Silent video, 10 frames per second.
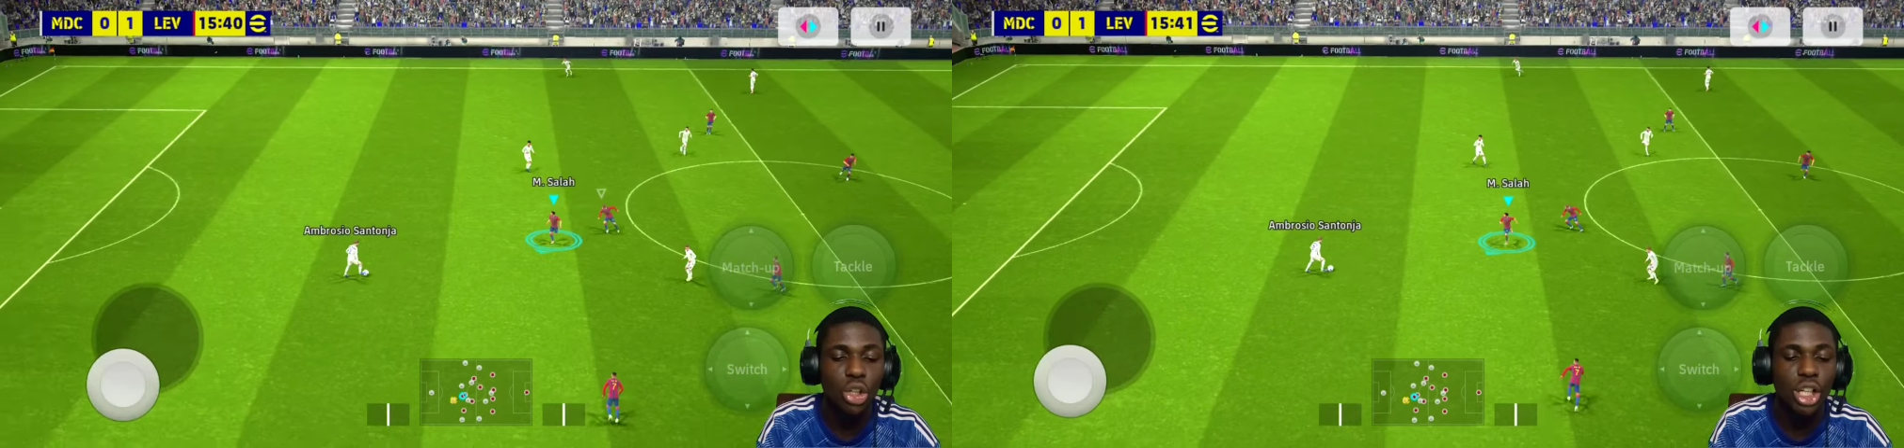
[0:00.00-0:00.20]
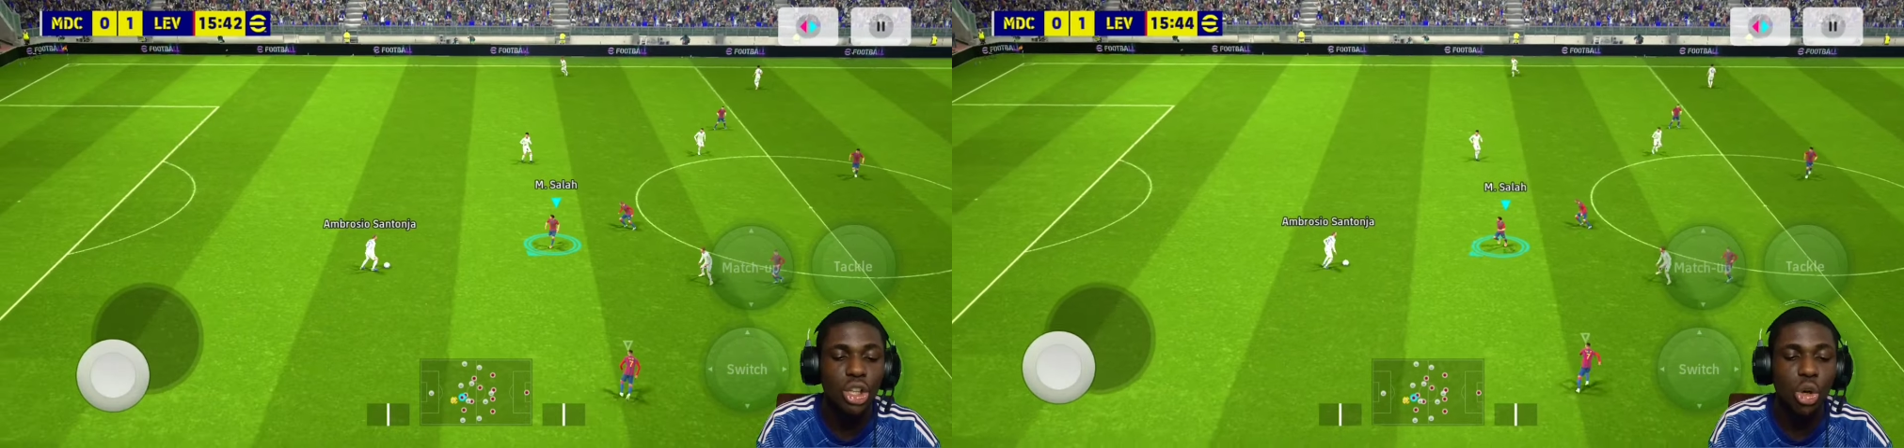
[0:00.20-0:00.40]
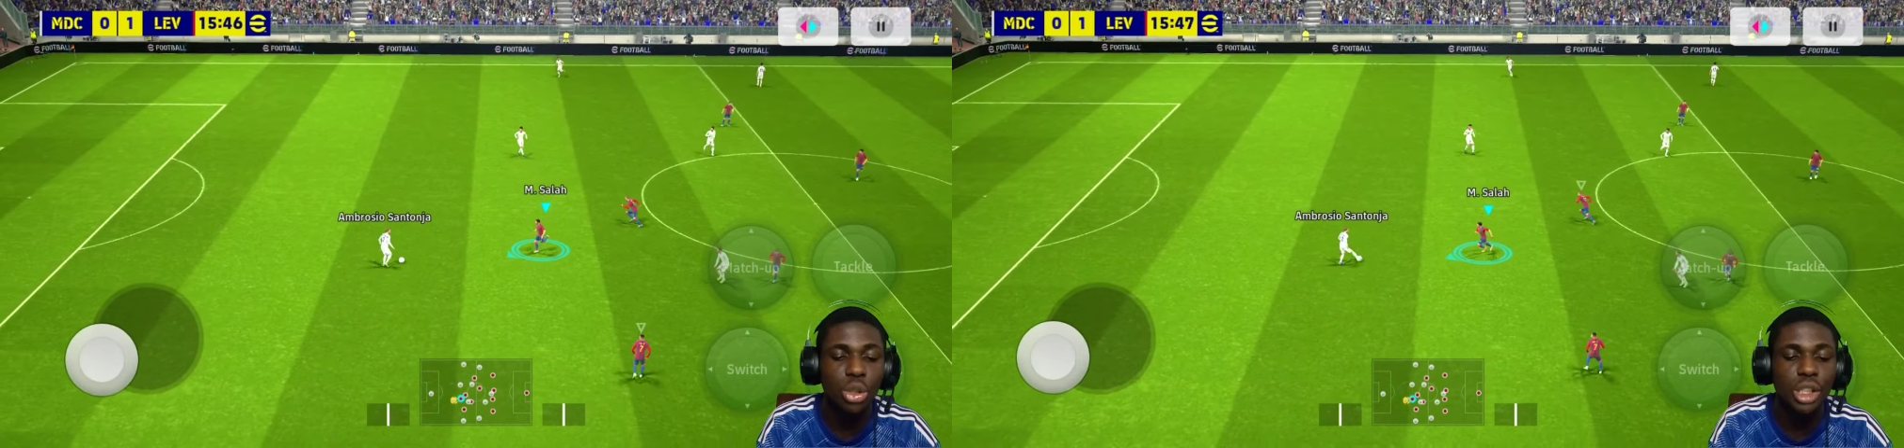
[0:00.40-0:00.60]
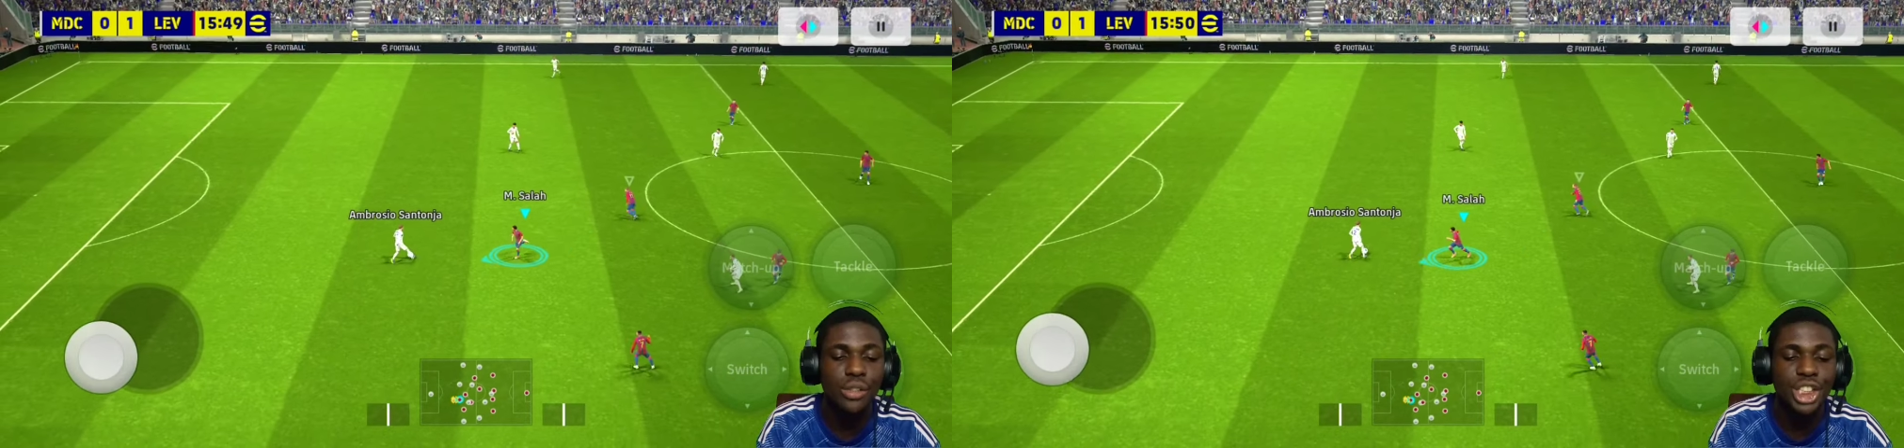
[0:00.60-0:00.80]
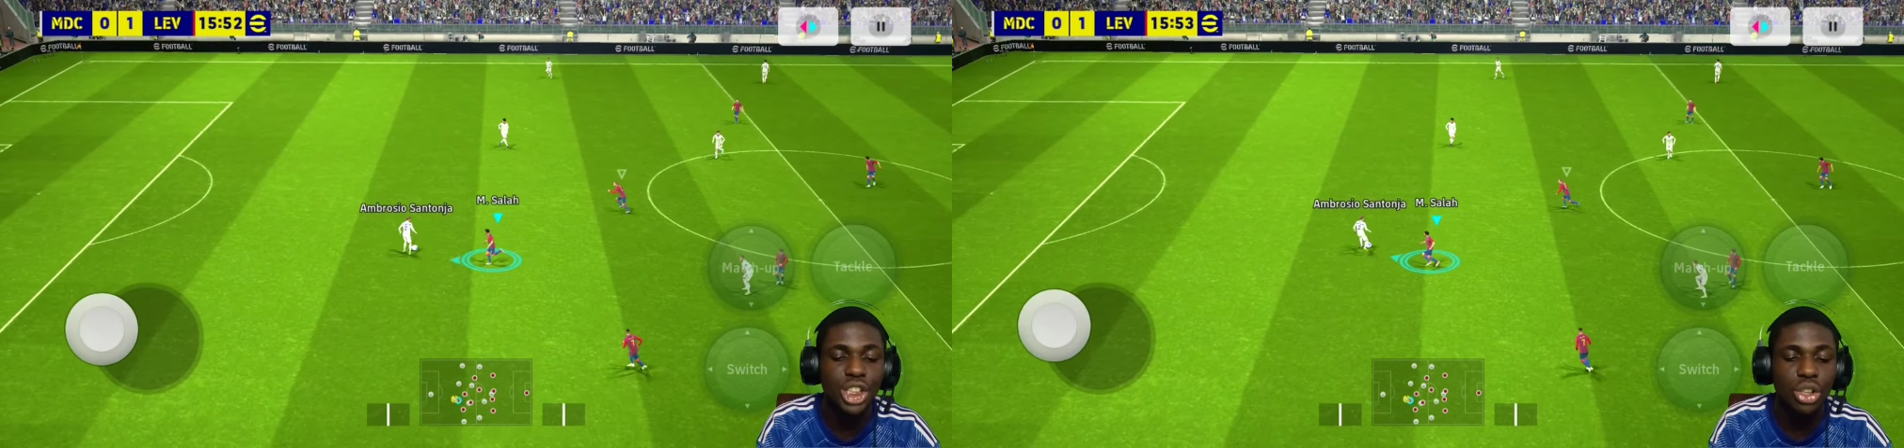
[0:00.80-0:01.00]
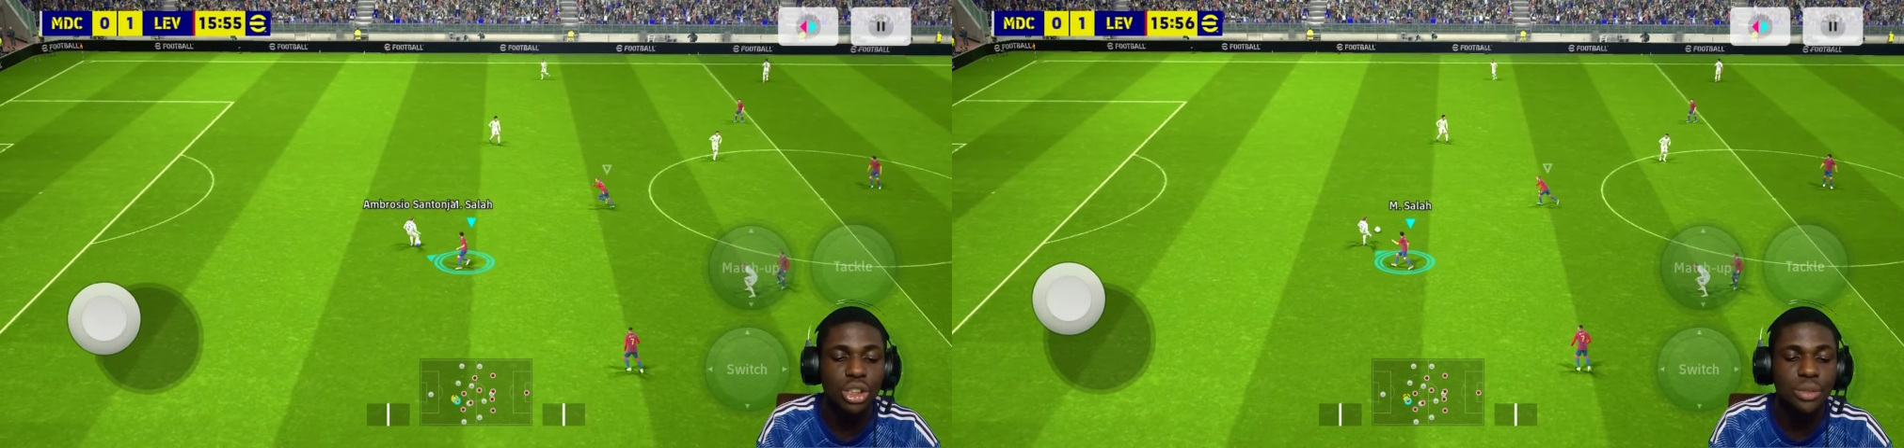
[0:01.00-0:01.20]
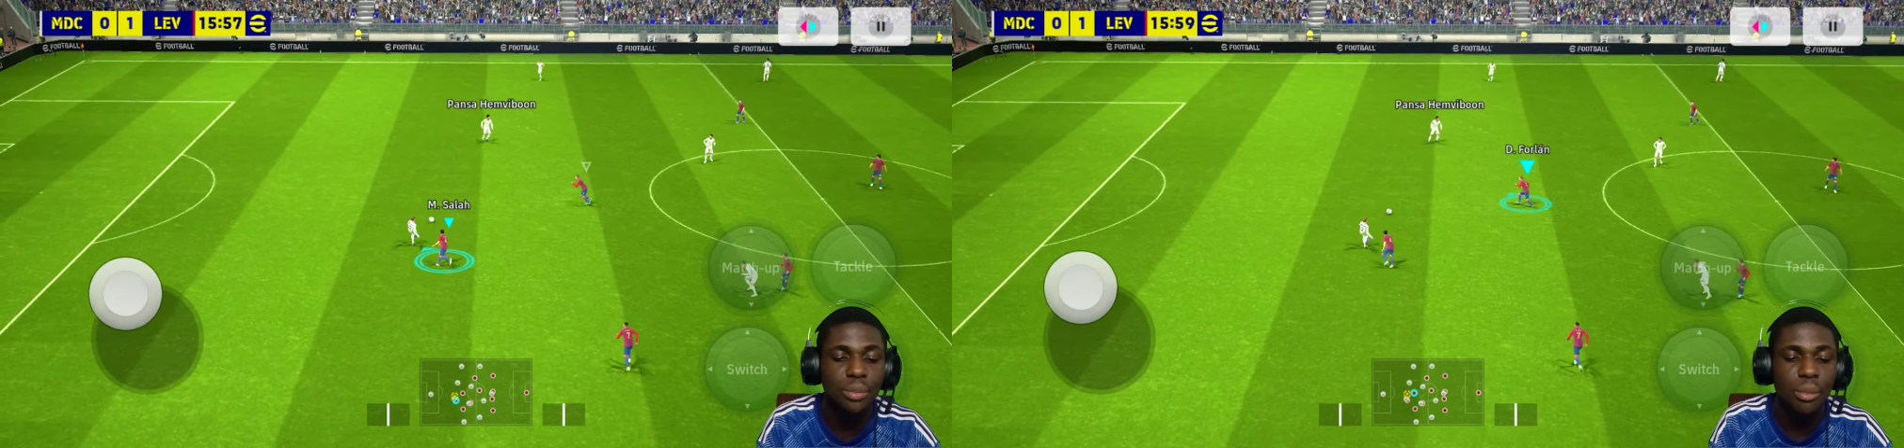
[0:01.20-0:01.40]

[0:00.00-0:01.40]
on a low division,